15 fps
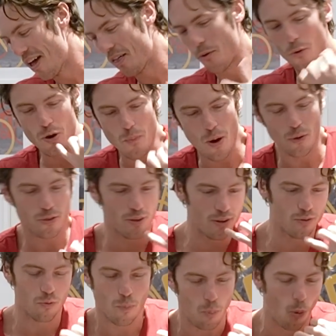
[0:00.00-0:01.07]
like what about
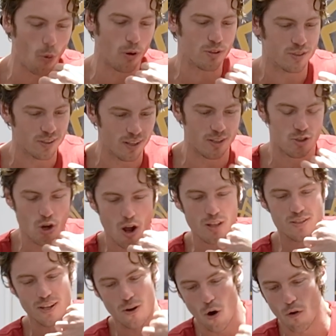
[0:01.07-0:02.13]
the reports that
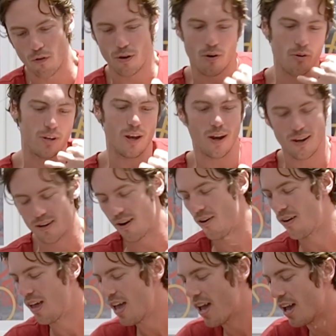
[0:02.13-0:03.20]
John sent over? Okay, you
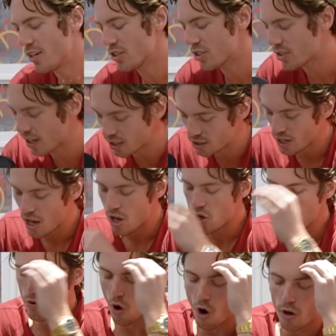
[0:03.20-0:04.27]
know, it's just like
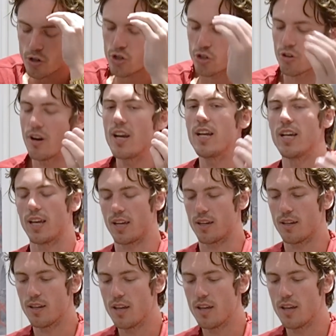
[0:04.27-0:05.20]
you aren't training.